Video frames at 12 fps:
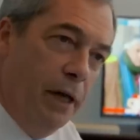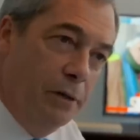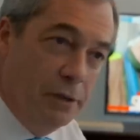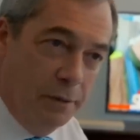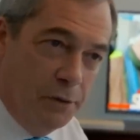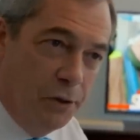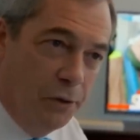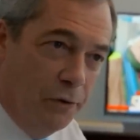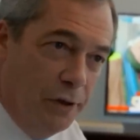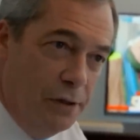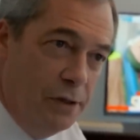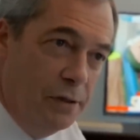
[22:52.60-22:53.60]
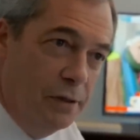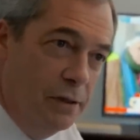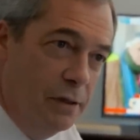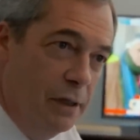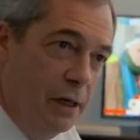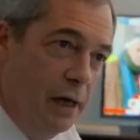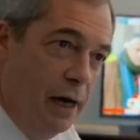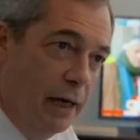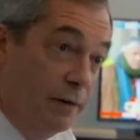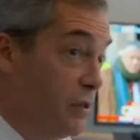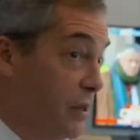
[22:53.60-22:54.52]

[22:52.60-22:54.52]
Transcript: goes to the Tories and if